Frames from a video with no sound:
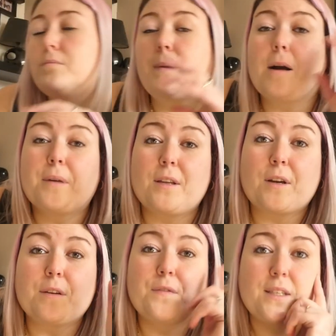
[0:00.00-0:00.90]
But I'm going to
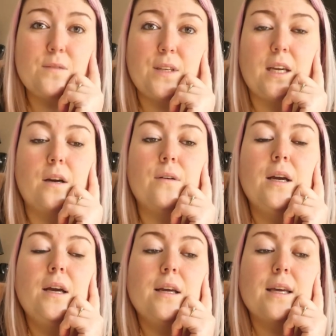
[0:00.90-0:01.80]
go for this video,
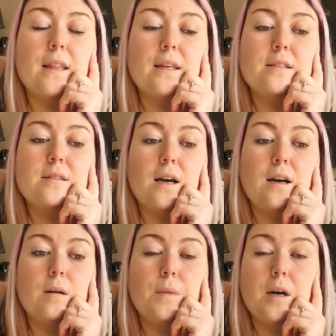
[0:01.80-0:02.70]
get this
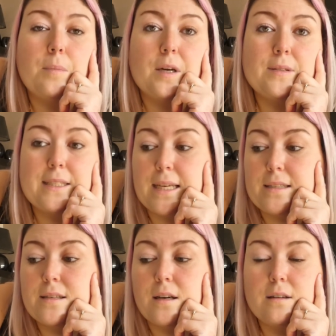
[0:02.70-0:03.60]
uploaded
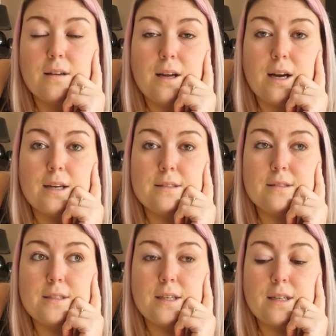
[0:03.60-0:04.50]
later.
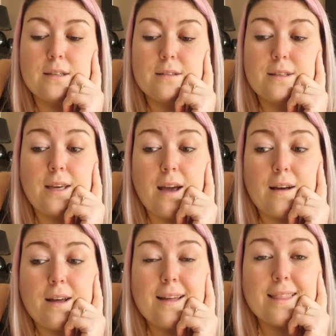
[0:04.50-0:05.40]
And yeah,
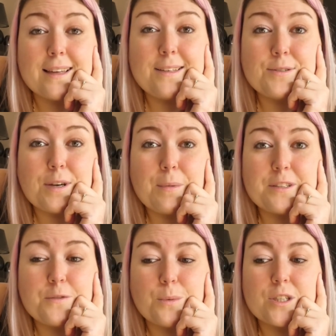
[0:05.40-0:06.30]
thank you so
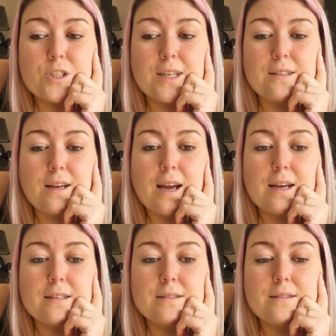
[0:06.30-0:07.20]
much for watching,
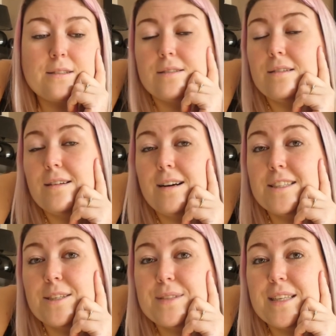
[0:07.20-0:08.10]
and I
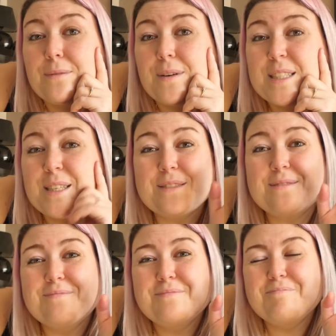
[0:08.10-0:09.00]
shall see you very
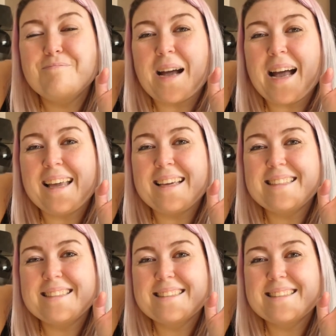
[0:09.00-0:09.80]
soon. Bye.